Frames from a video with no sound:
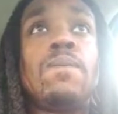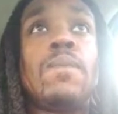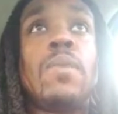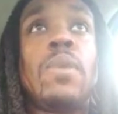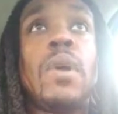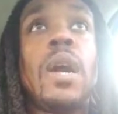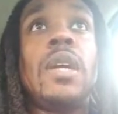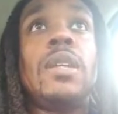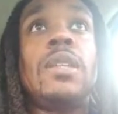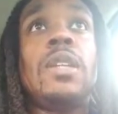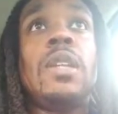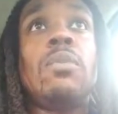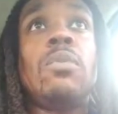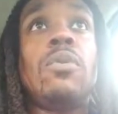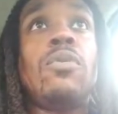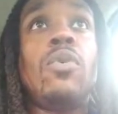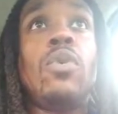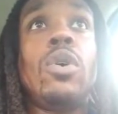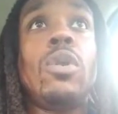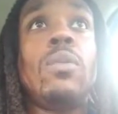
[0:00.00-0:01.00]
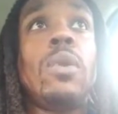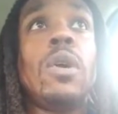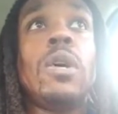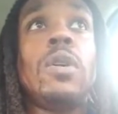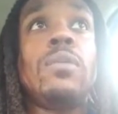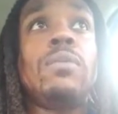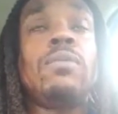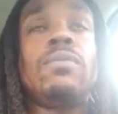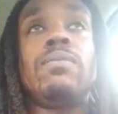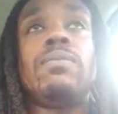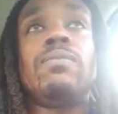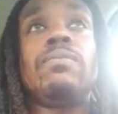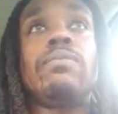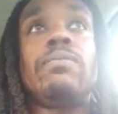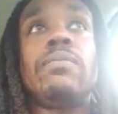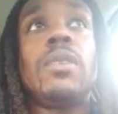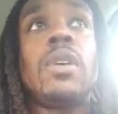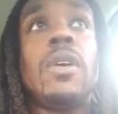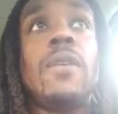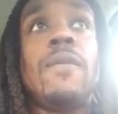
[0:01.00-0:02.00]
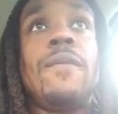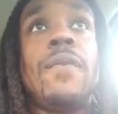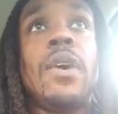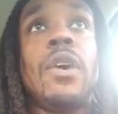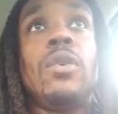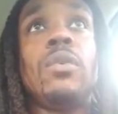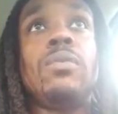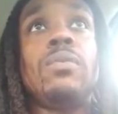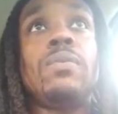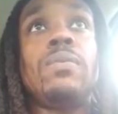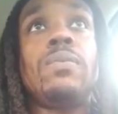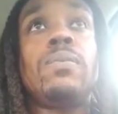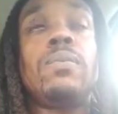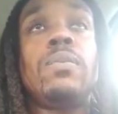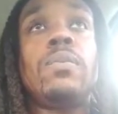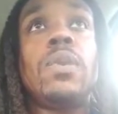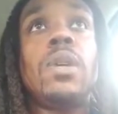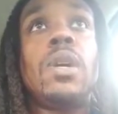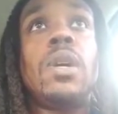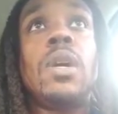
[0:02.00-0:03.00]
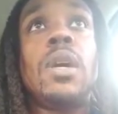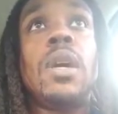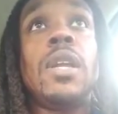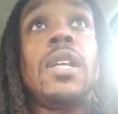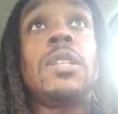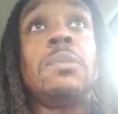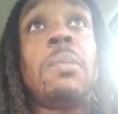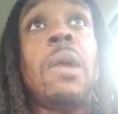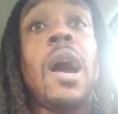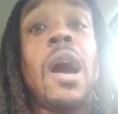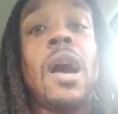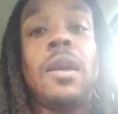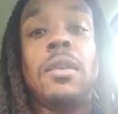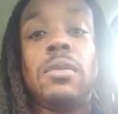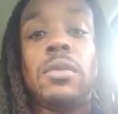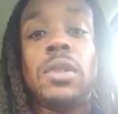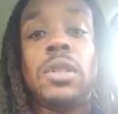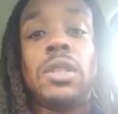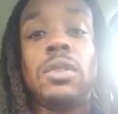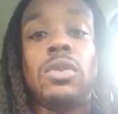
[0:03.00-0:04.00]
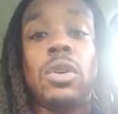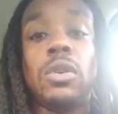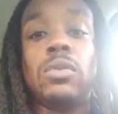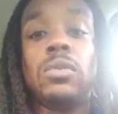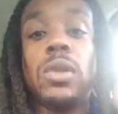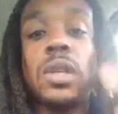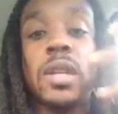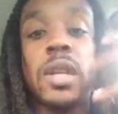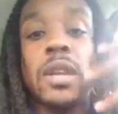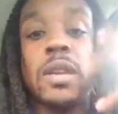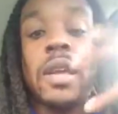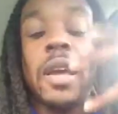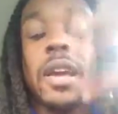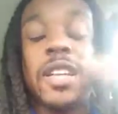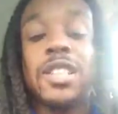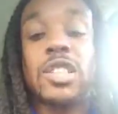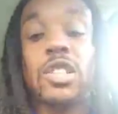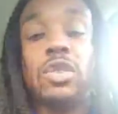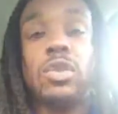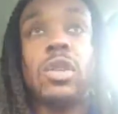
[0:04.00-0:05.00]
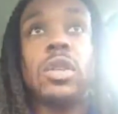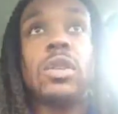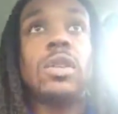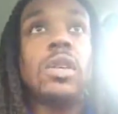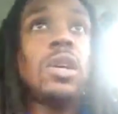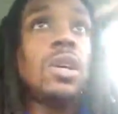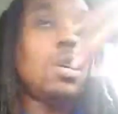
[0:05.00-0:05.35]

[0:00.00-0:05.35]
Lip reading: Probably did it before, but it failed in his mind because, he didn't execute it.